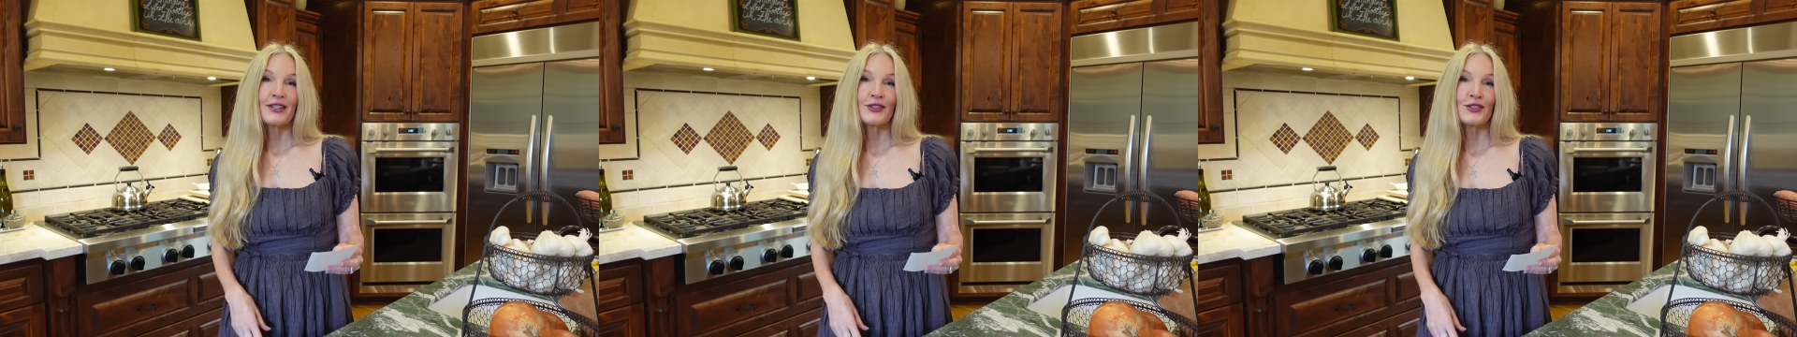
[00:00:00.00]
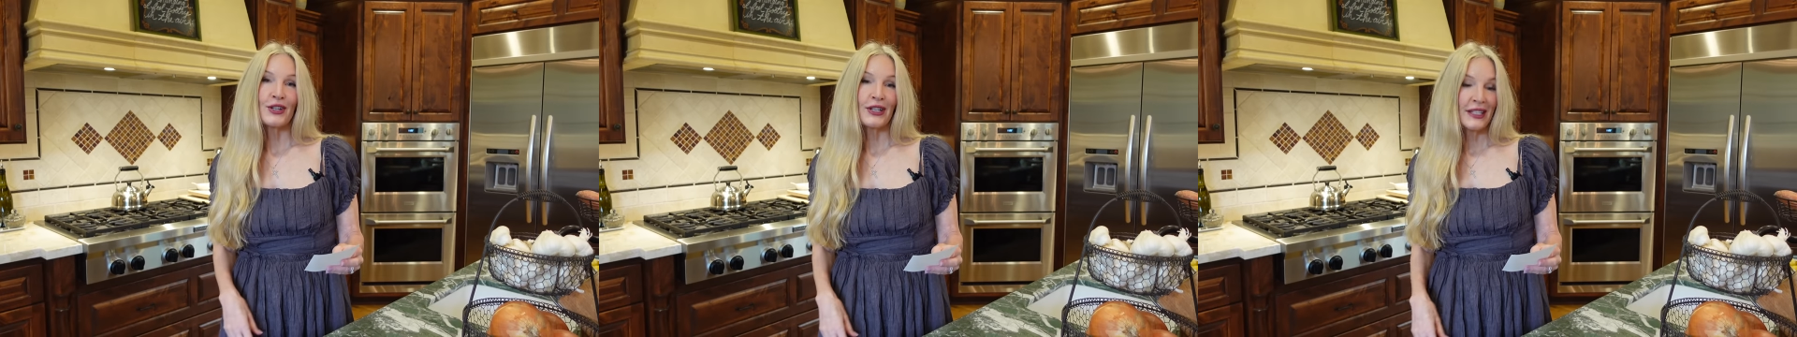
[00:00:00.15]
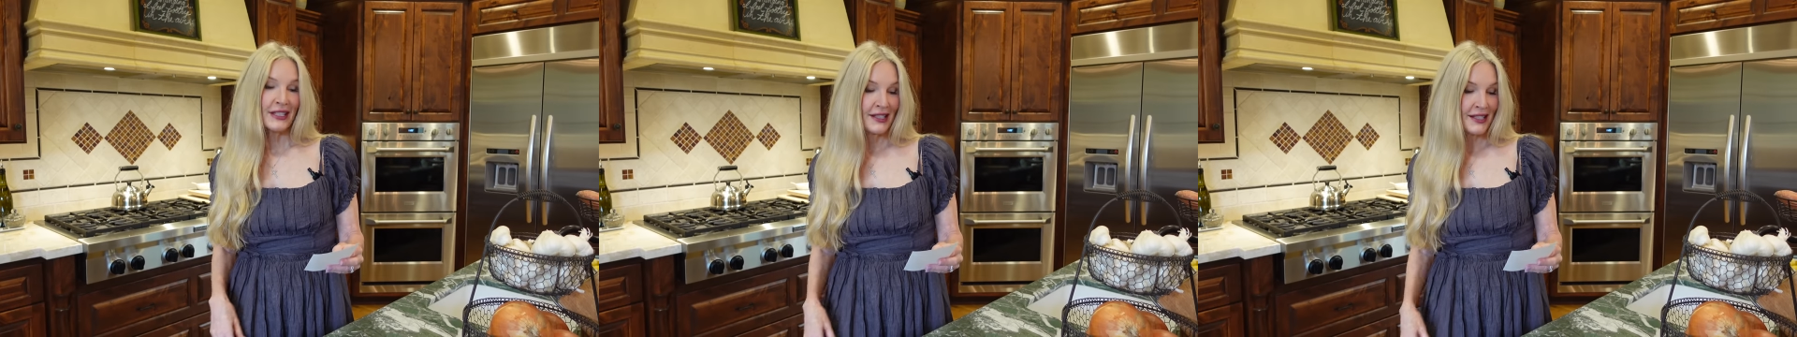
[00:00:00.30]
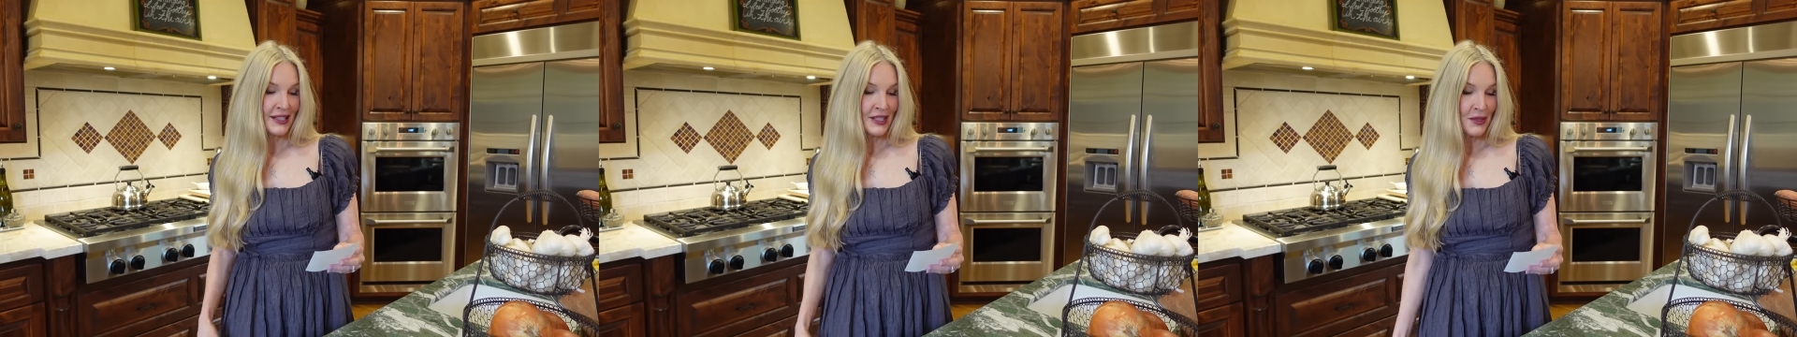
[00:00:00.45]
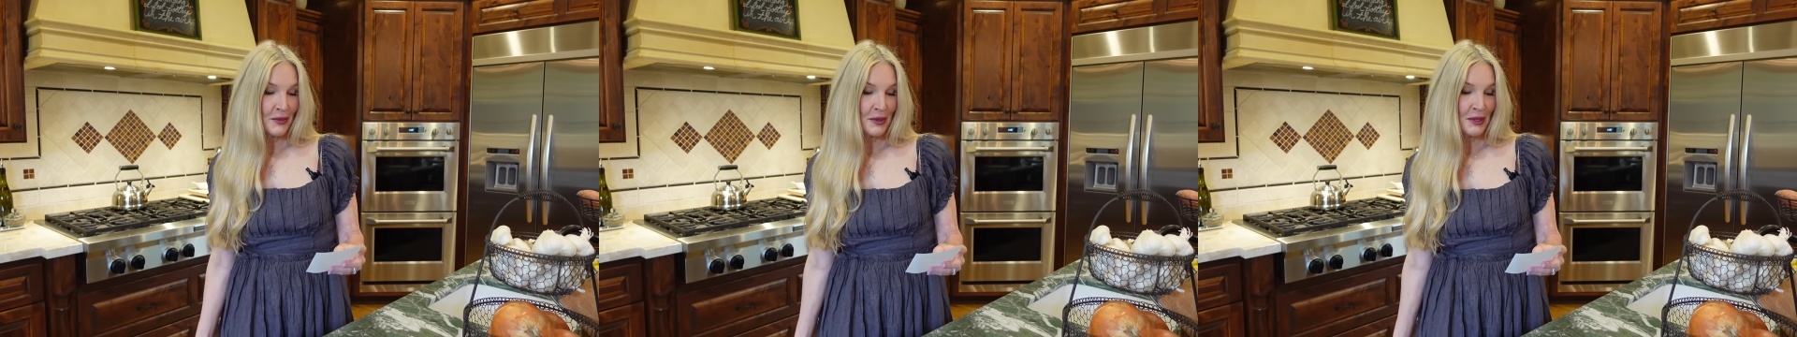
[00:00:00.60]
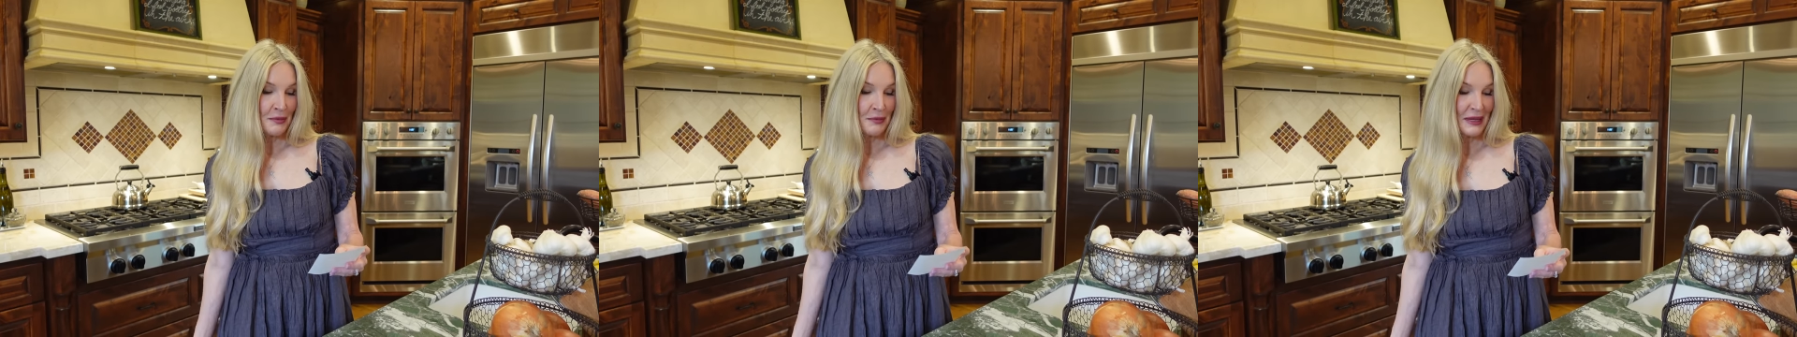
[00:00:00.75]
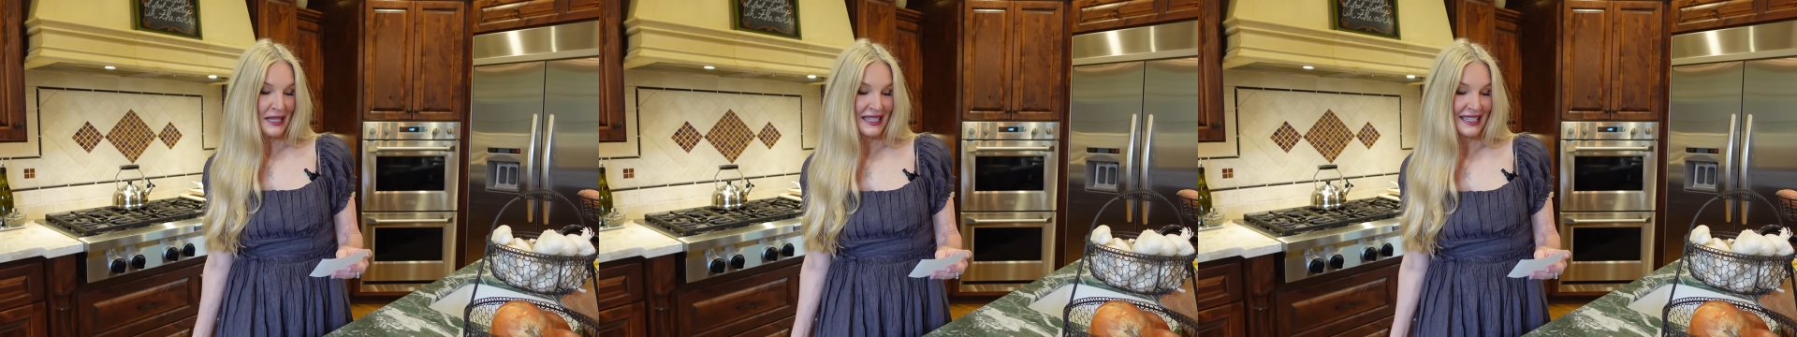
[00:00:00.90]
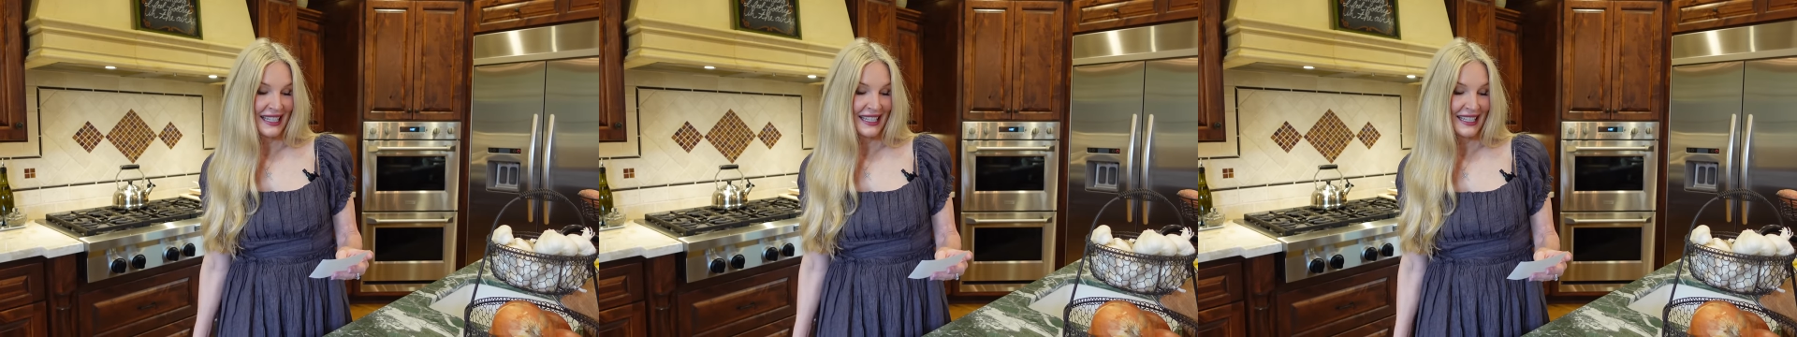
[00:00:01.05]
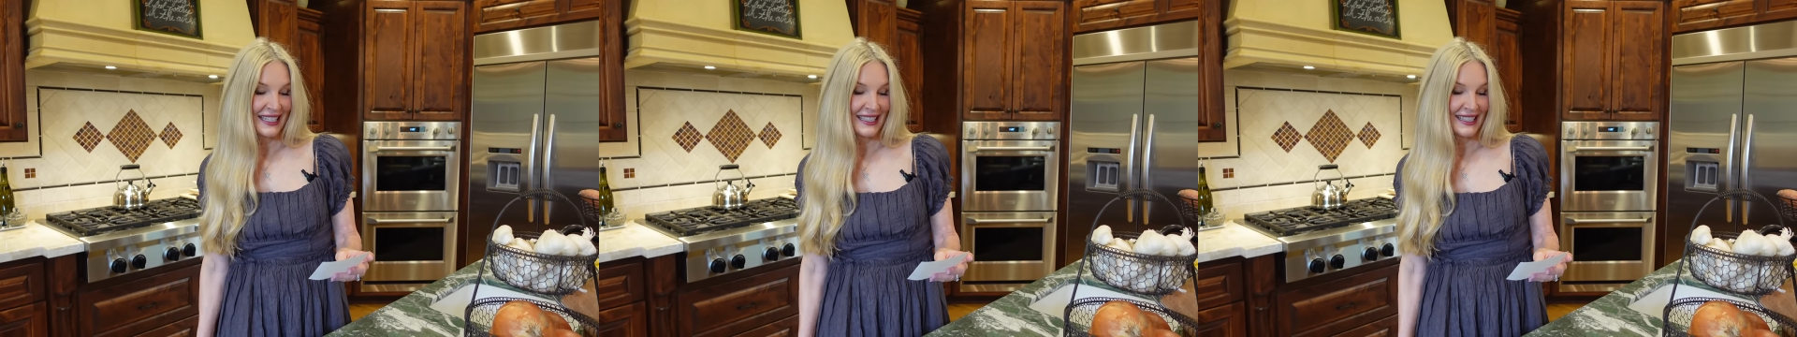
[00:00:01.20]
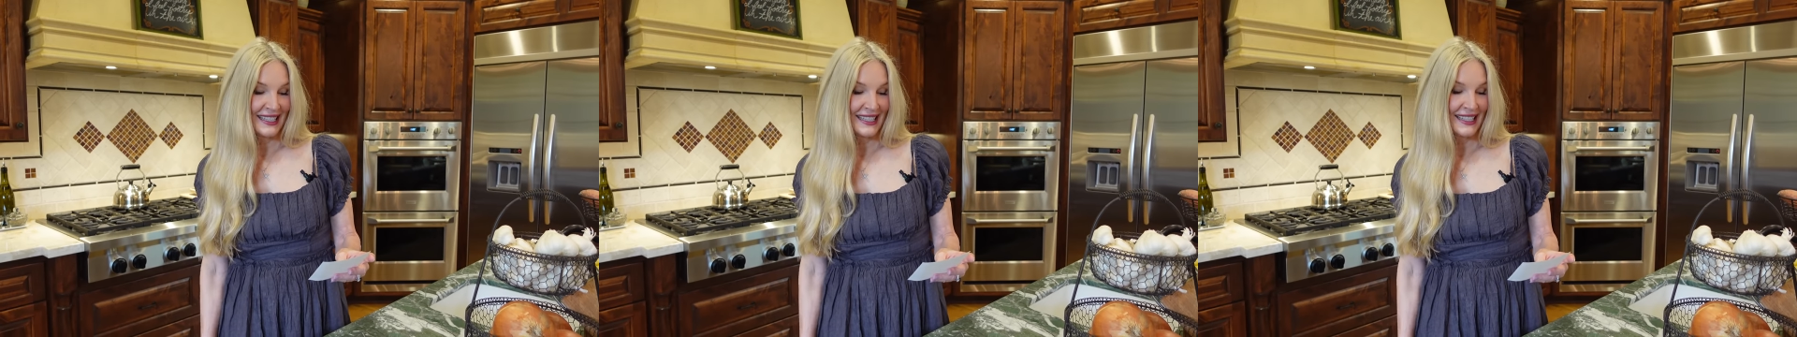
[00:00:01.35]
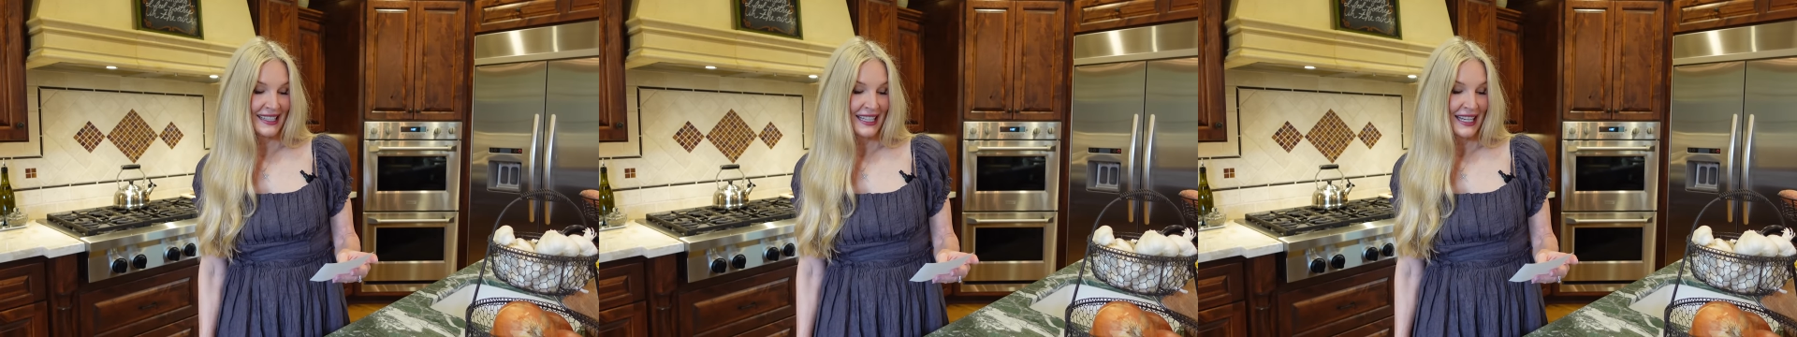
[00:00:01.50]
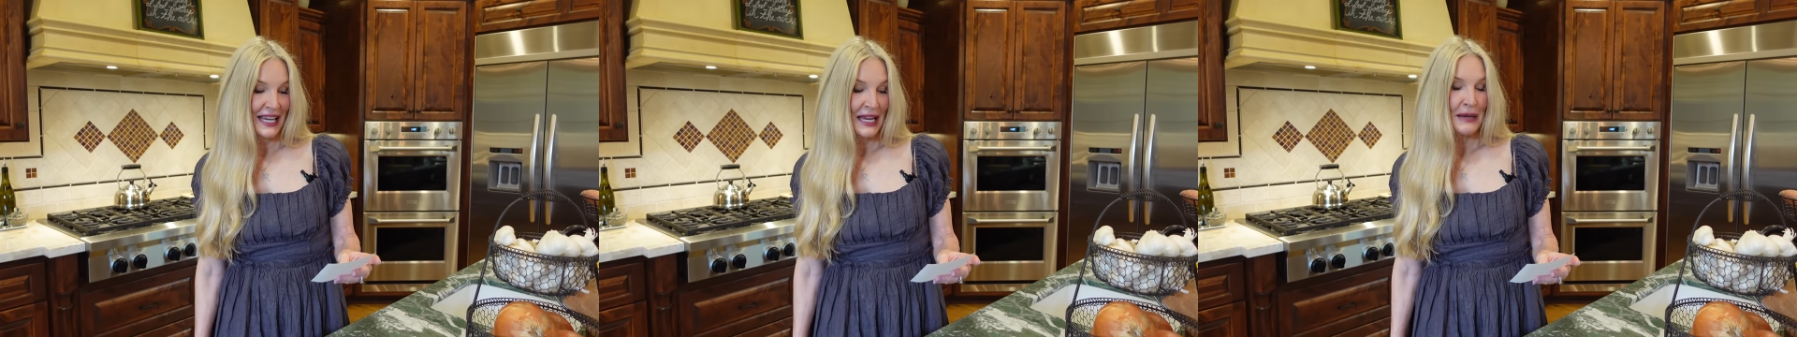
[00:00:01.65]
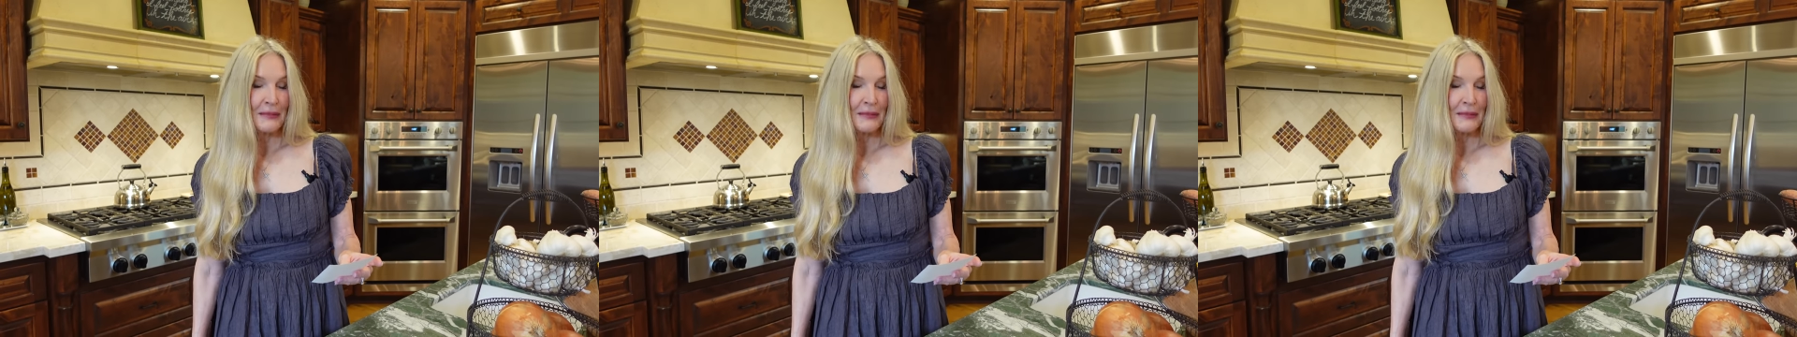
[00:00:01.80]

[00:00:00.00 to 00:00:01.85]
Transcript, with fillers: chicken stew with biscuits,